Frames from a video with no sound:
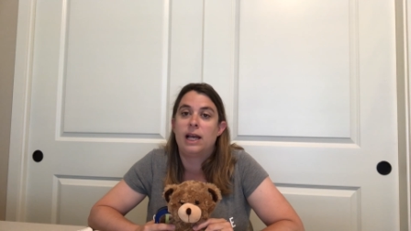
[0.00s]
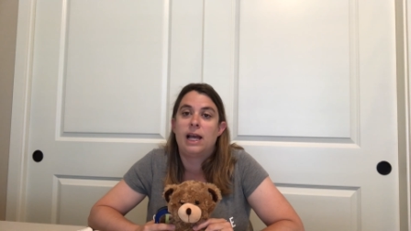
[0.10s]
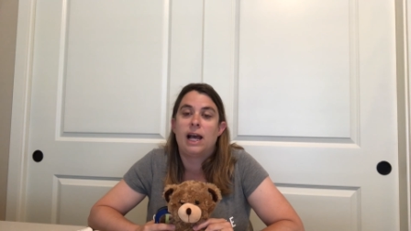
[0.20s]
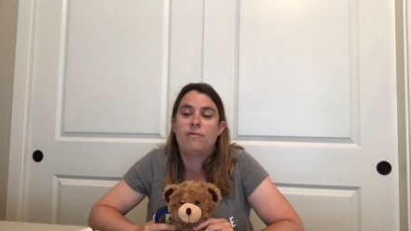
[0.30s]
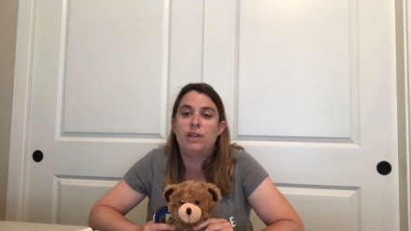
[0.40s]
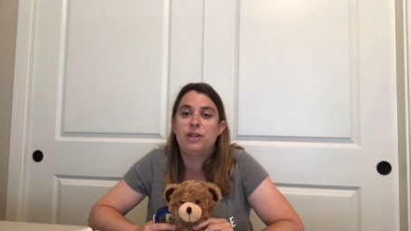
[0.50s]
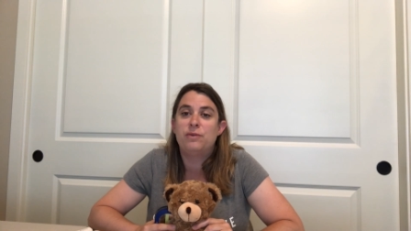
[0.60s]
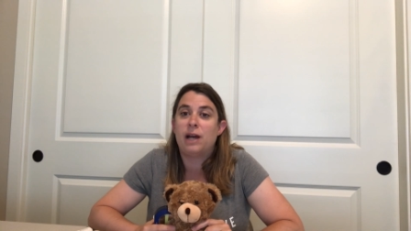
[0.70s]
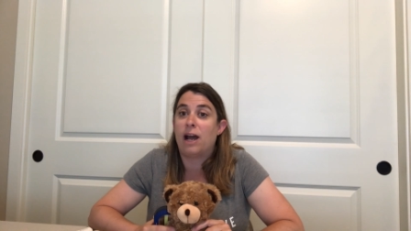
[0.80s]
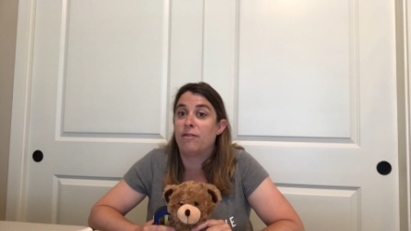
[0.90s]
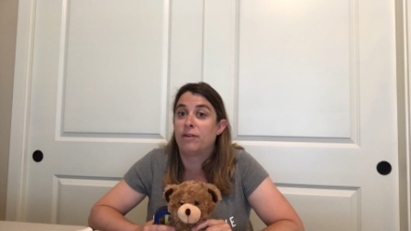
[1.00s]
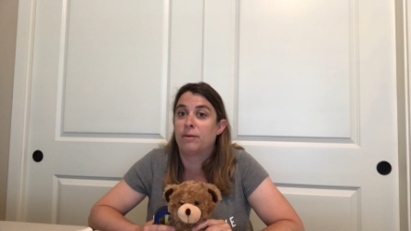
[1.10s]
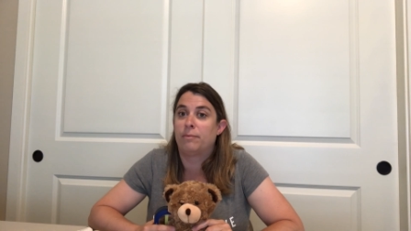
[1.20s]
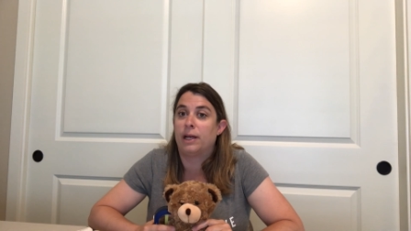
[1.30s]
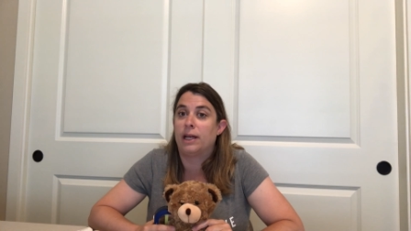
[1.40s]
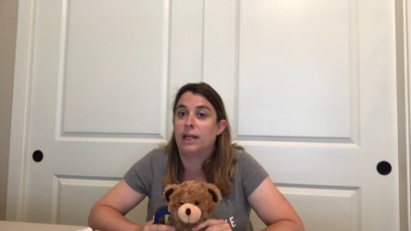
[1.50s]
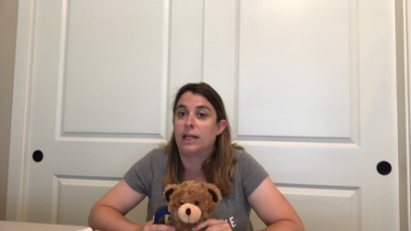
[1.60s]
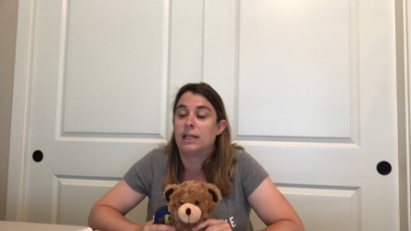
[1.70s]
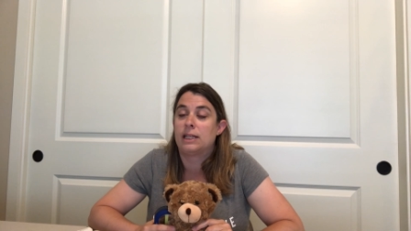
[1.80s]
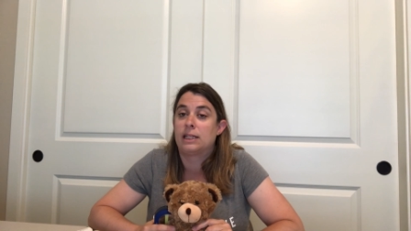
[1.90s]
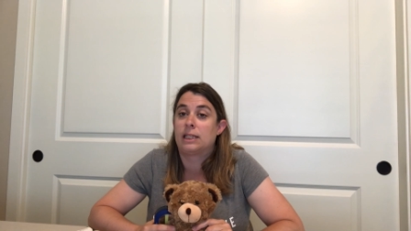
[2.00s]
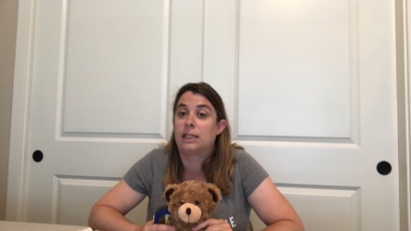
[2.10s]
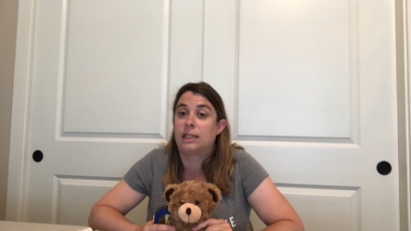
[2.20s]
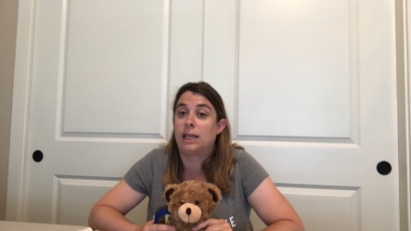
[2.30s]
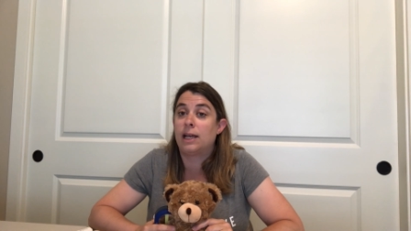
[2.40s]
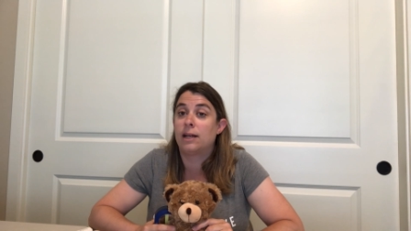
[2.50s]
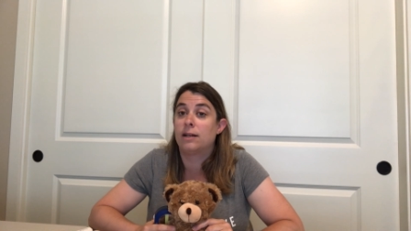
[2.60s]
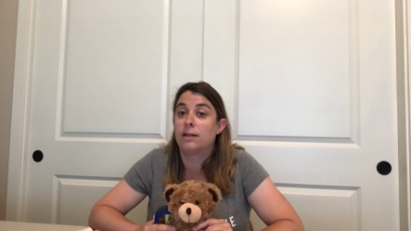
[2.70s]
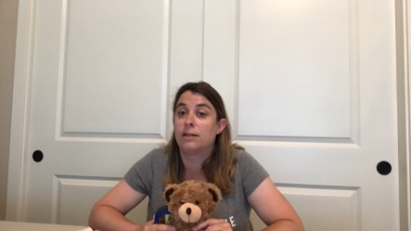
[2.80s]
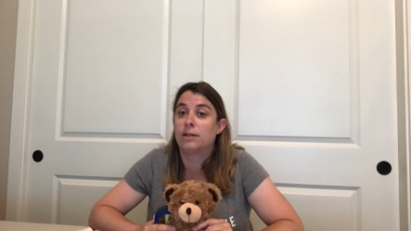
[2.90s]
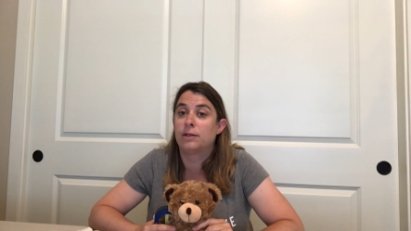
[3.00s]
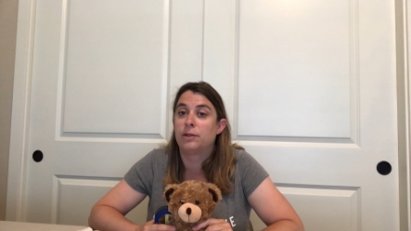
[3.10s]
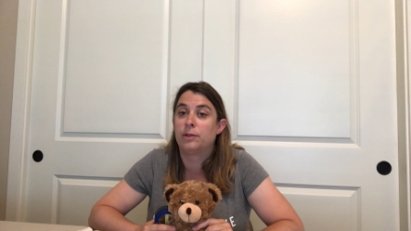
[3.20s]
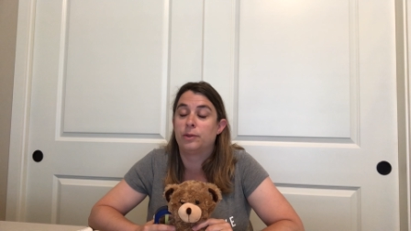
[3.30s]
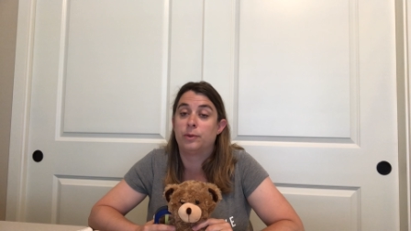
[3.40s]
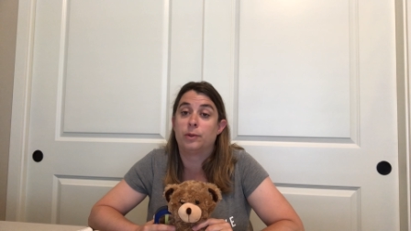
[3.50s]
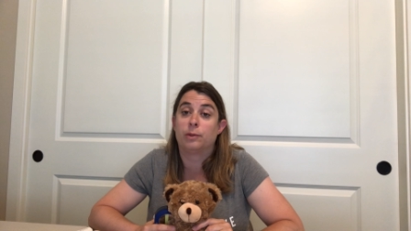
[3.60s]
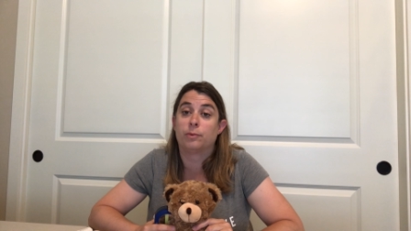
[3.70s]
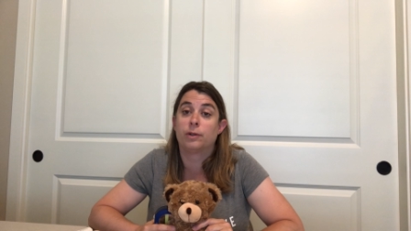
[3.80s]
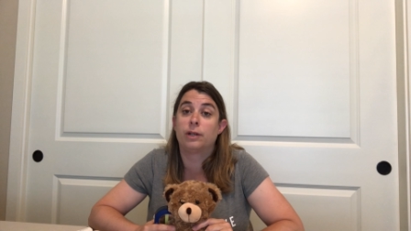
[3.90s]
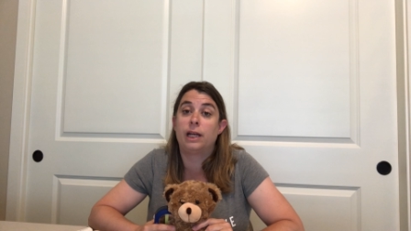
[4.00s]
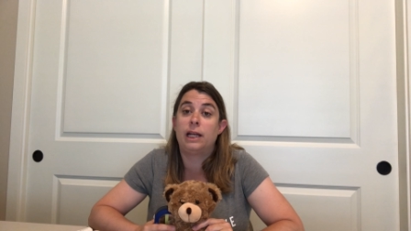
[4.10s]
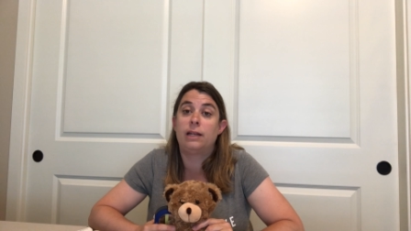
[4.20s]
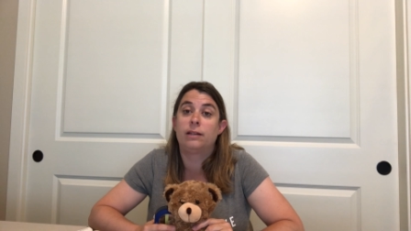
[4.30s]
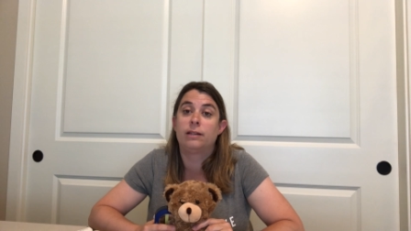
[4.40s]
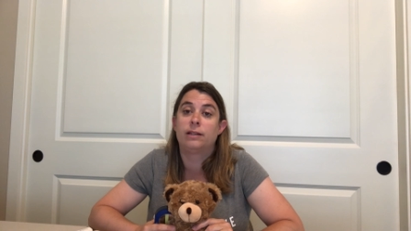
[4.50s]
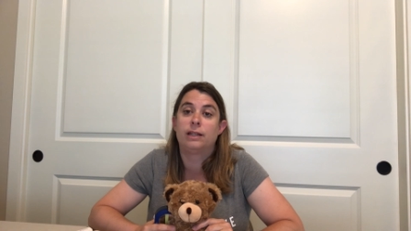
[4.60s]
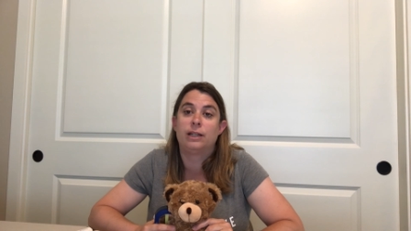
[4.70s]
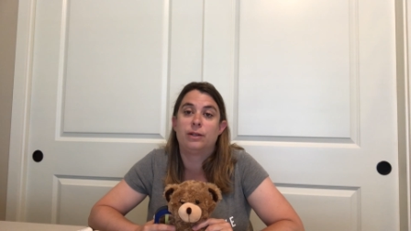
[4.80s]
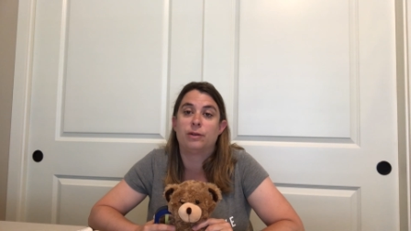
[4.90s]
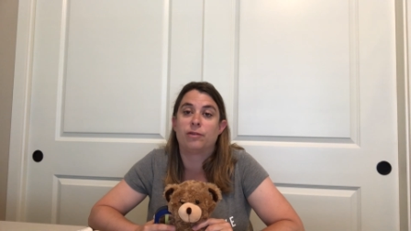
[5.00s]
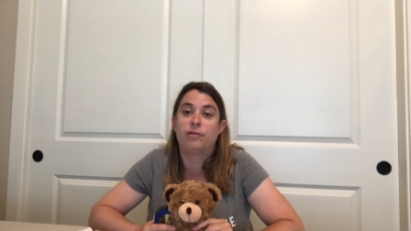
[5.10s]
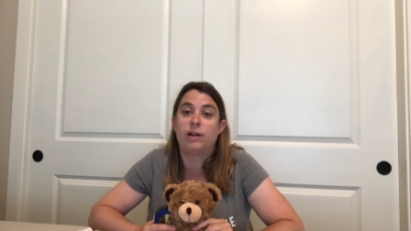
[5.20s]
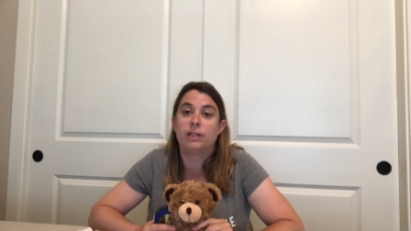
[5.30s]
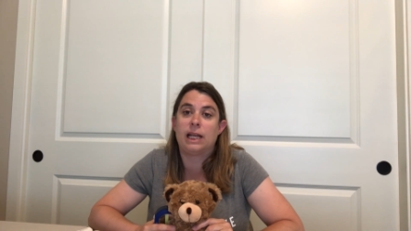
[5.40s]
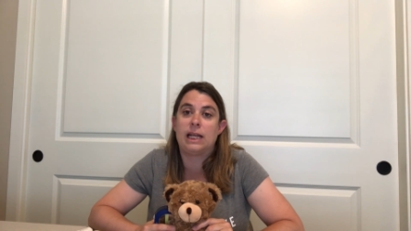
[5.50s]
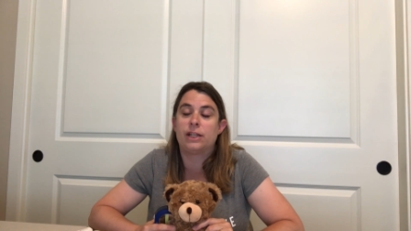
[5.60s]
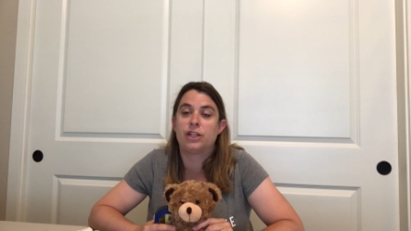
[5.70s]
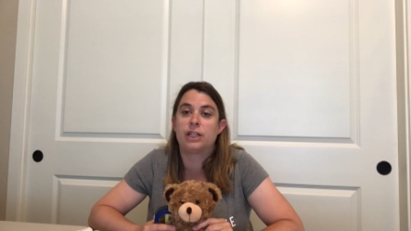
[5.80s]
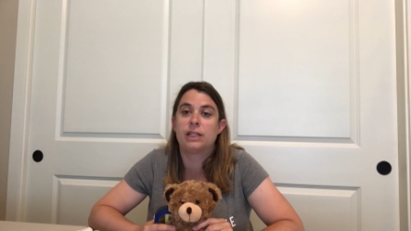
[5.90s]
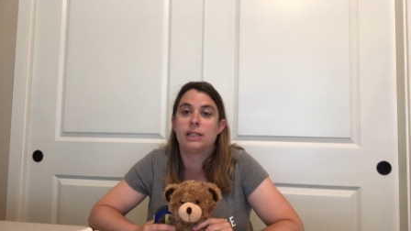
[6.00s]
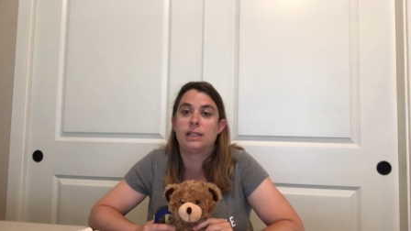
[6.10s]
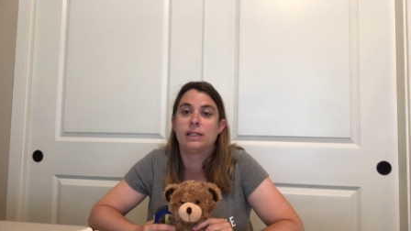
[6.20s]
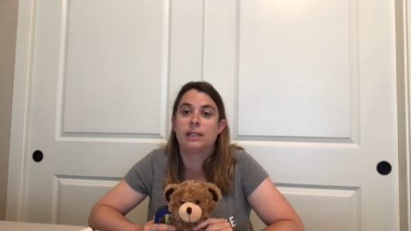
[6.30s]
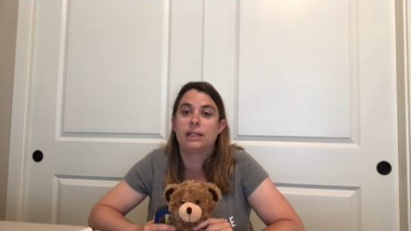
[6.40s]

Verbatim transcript: Have you ever been scared or worried or felt anxious?